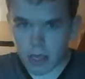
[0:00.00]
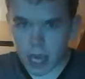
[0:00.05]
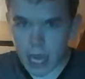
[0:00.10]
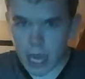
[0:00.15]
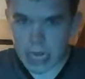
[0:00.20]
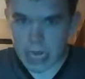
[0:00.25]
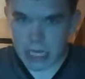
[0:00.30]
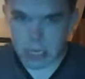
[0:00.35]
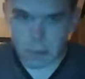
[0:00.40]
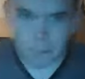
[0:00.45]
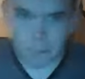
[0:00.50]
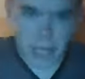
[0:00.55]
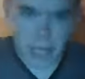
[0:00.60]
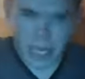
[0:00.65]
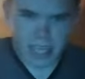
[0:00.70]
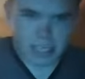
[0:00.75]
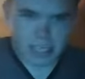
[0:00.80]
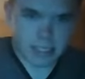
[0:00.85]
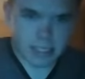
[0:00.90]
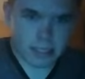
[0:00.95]
And
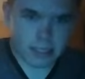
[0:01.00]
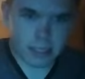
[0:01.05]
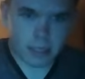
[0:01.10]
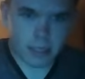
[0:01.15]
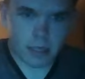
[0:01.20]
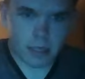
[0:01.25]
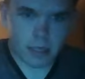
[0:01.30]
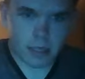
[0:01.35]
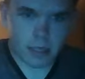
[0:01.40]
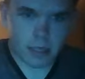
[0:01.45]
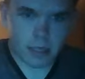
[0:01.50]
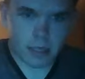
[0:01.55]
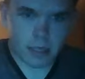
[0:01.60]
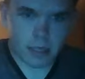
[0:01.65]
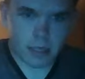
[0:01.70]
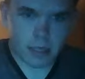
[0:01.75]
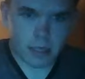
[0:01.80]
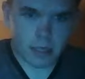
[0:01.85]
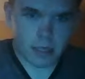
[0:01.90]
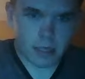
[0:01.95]
peace!
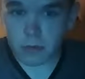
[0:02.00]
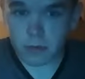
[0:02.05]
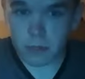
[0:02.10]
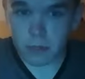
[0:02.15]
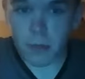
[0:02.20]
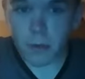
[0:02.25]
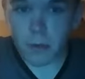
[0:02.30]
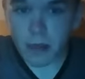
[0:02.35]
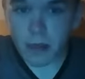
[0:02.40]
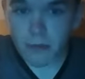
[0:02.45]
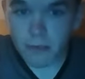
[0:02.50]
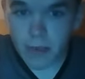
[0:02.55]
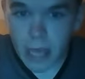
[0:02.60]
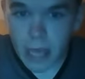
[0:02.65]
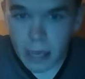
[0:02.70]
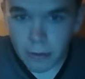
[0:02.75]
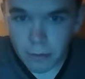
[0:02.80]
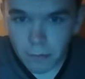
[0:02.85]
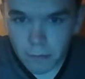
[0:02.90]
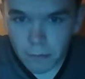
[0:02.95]
Thank you guys for watching. Bye bye for now.